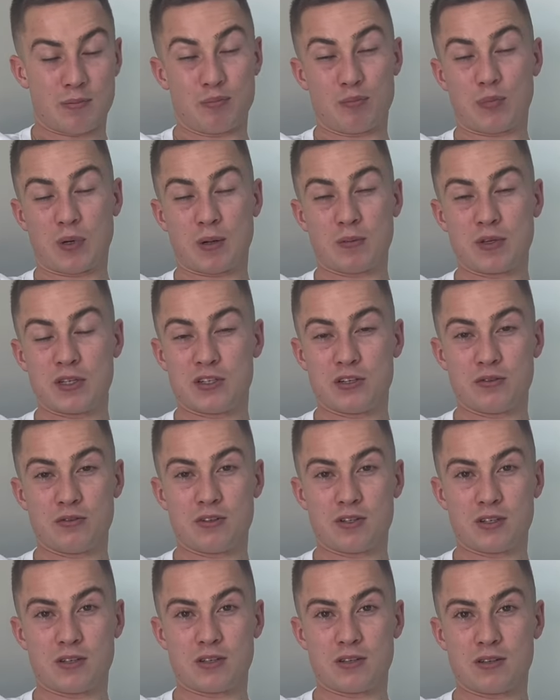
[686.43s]
probably due
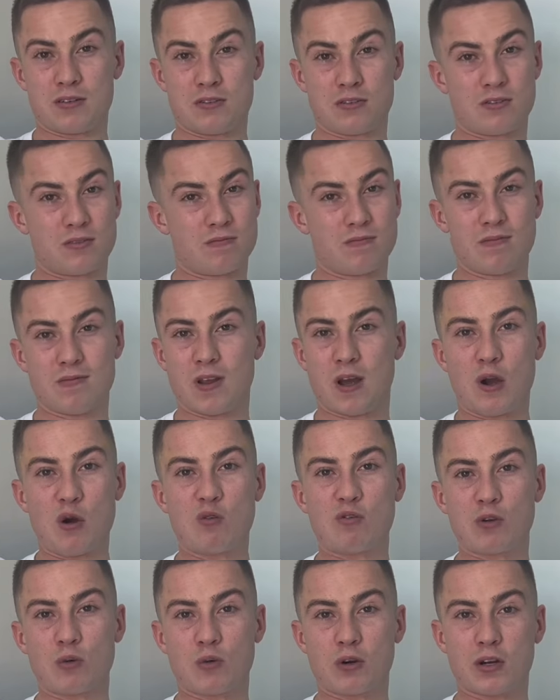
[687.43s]
to just
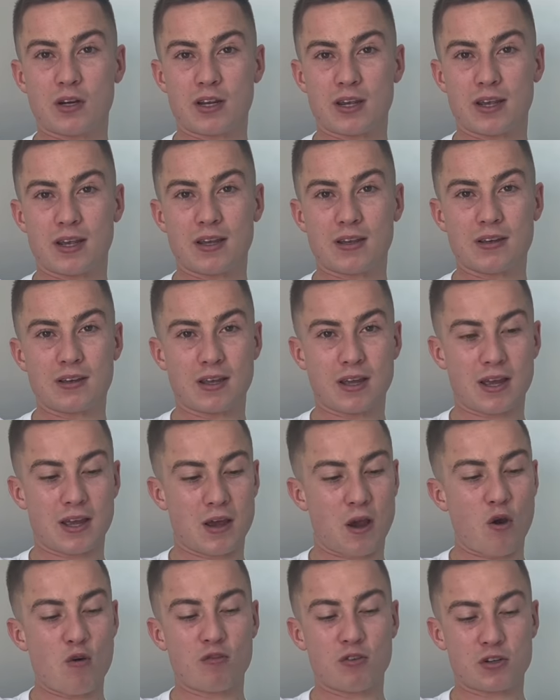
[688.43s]
overworking,
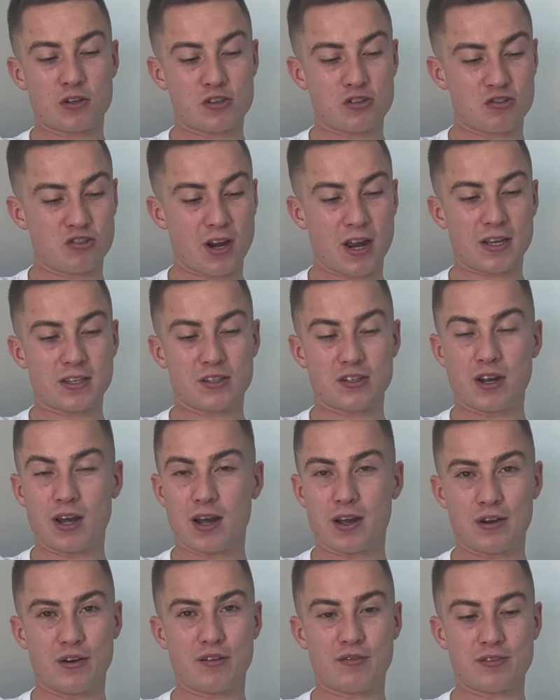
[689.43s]
uh, over stress,
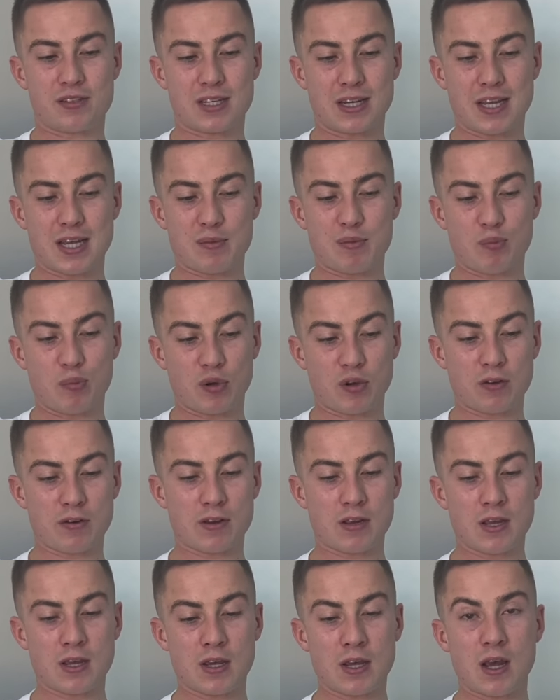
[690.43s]
not enough sleep. But
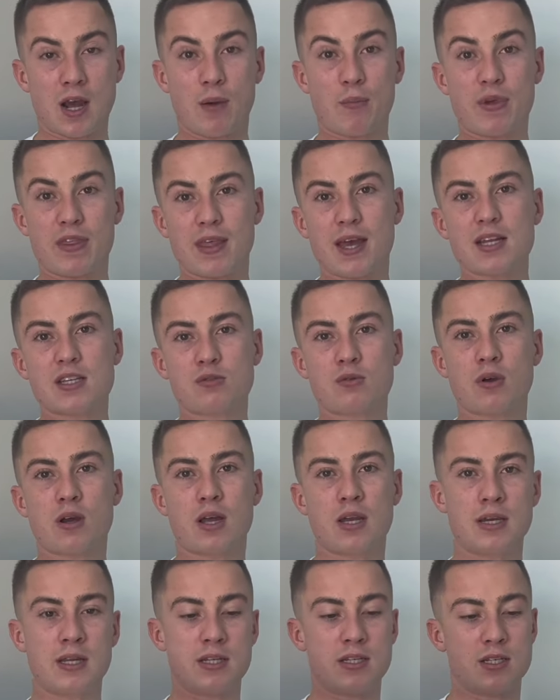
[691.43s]
I mean, that's
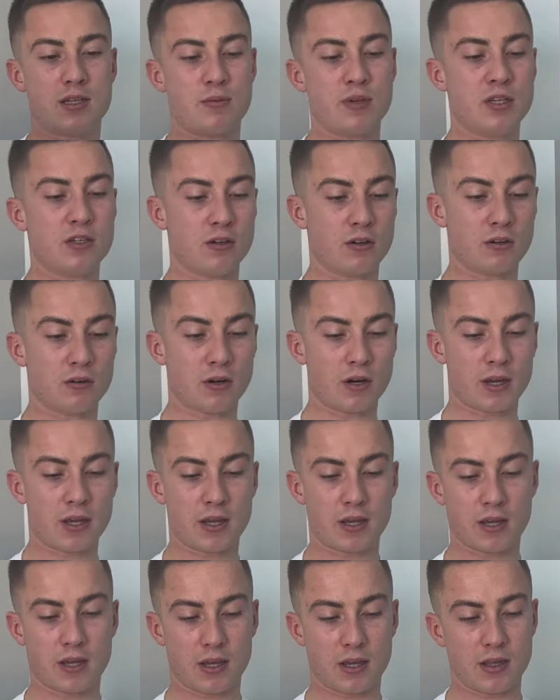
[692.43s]
what needs to be done, right?
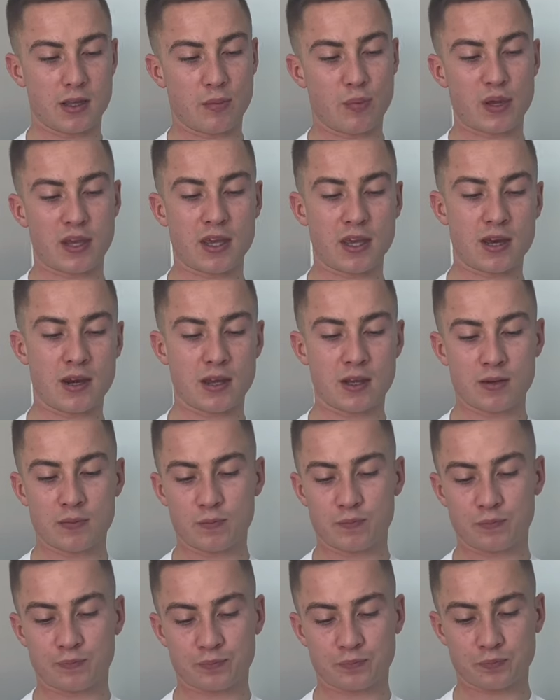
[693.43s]
In the beginning,
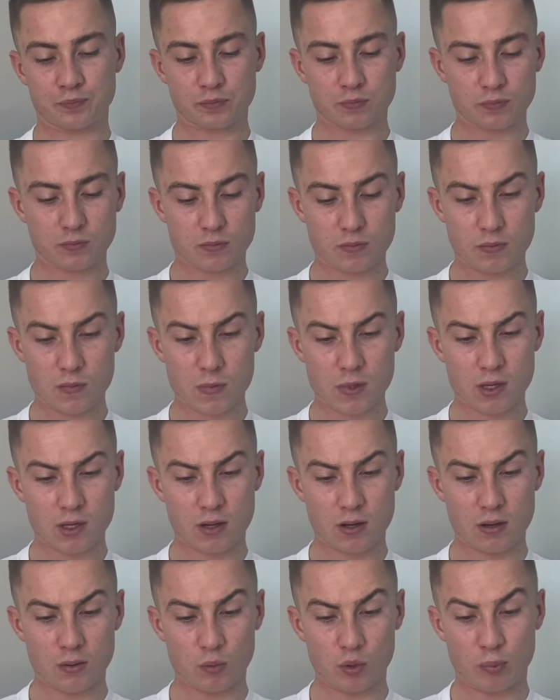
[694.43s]

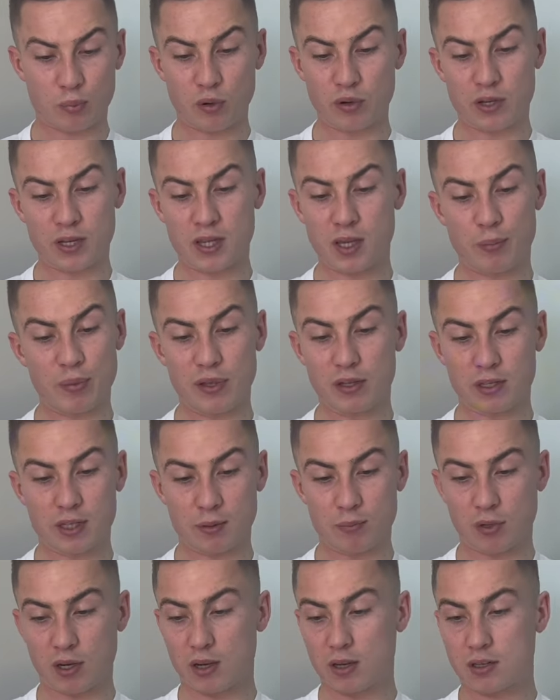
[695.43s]
we're putting in the building
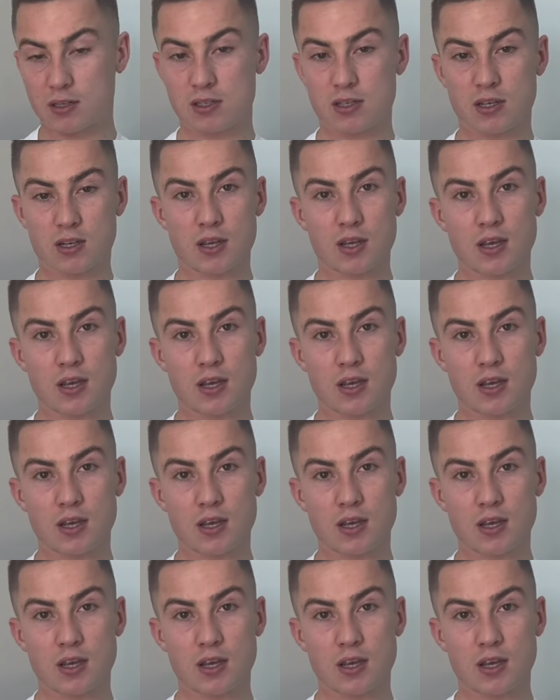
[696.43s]
blocks